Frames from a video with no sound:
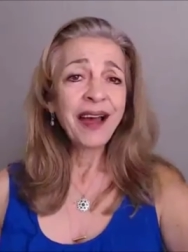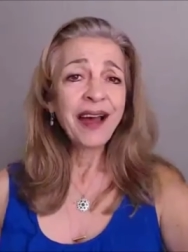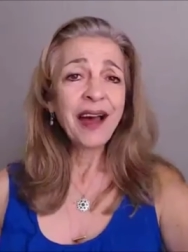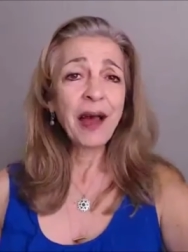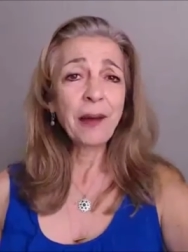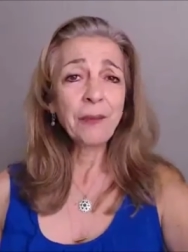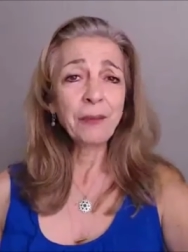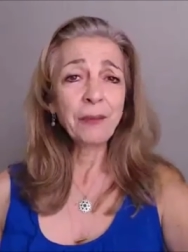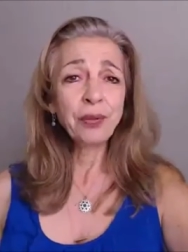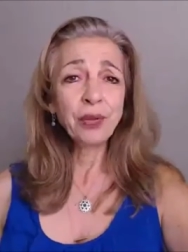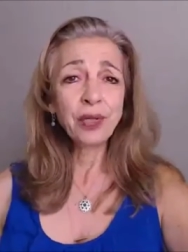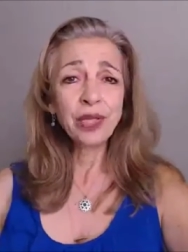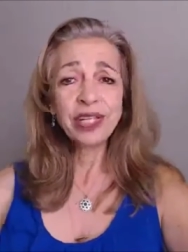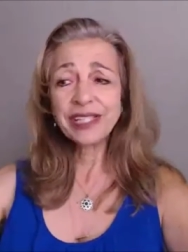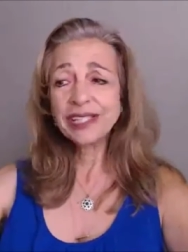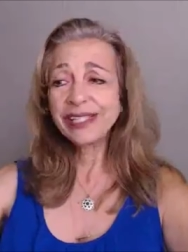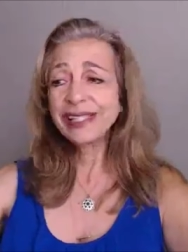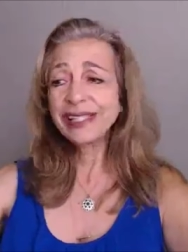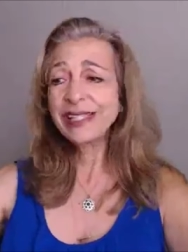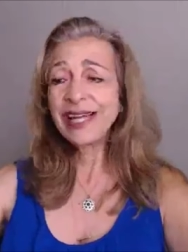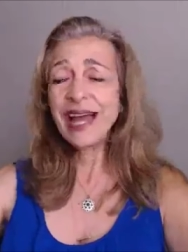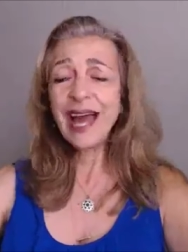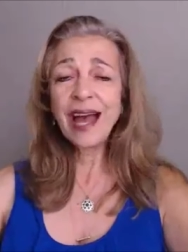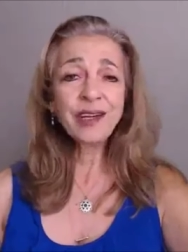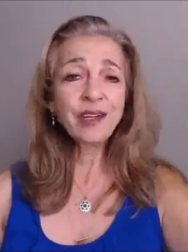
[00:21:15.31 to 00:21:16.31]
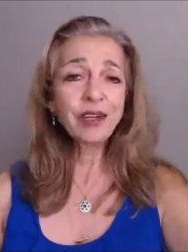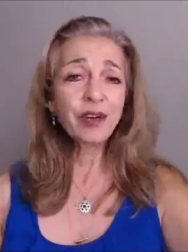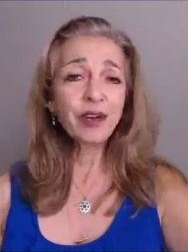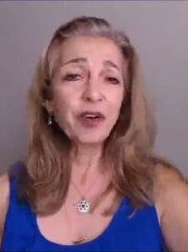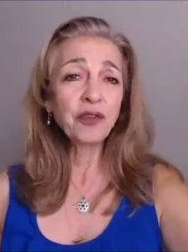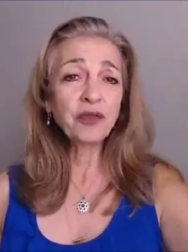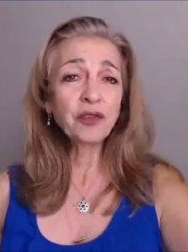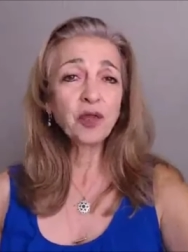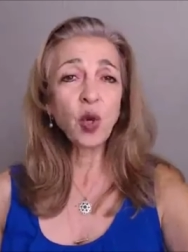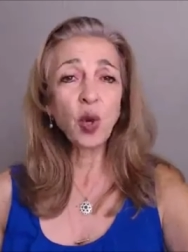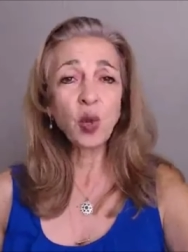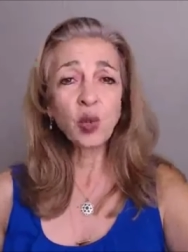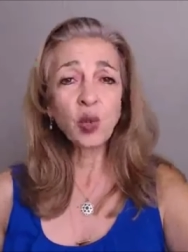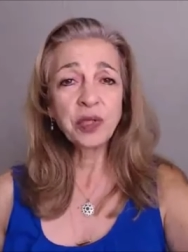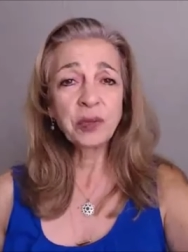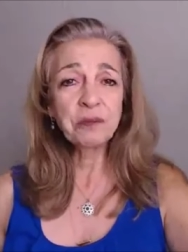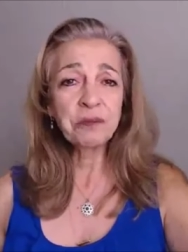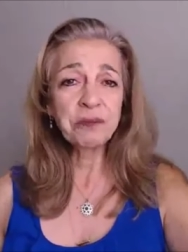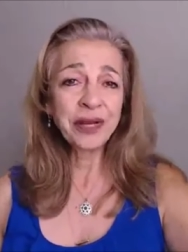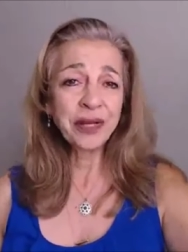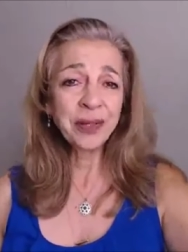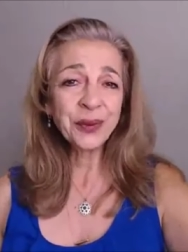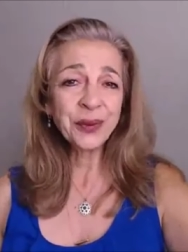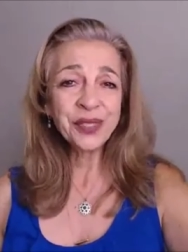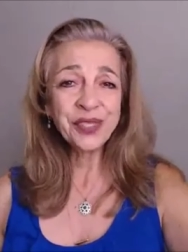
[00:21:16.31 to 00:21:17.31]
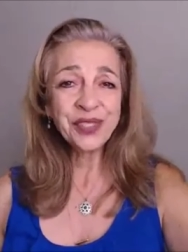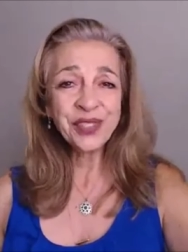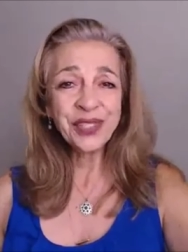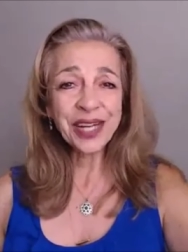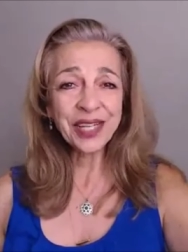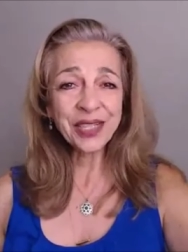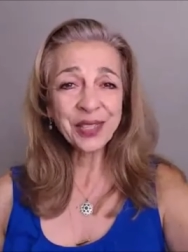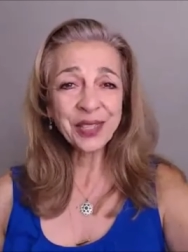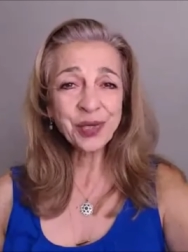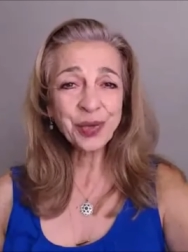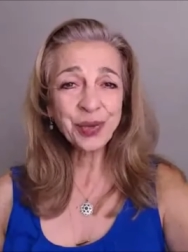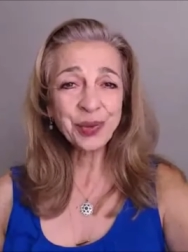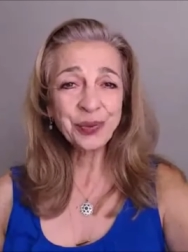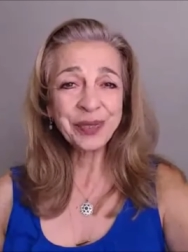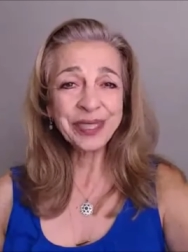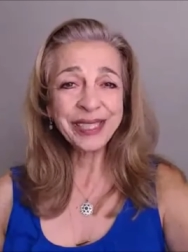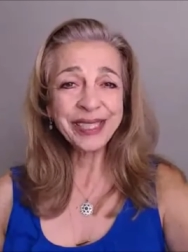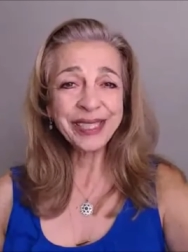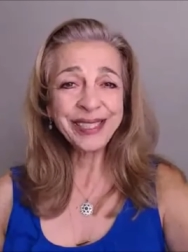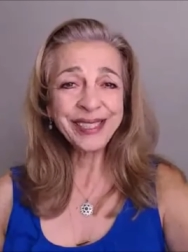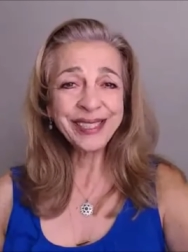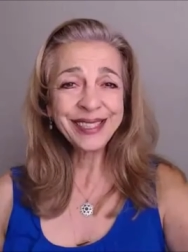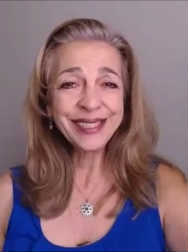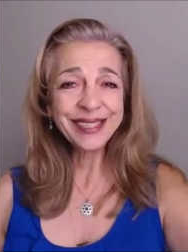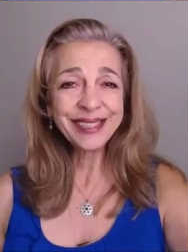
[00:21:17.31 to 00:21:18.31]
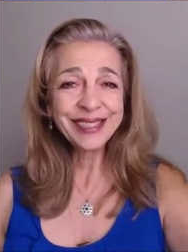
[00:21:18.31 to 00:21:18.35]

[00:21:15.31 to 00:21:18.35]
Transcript: I put a snack of golden berries next to me.